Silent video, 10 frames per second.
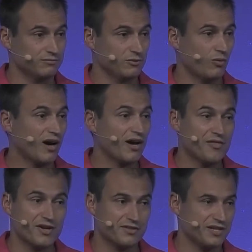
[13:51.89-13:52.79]

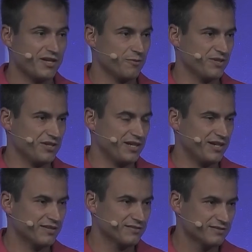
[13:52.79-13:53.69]
100 year over year.
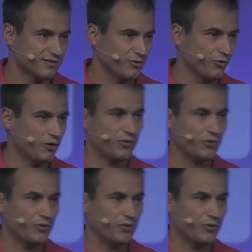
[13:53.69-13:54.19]
We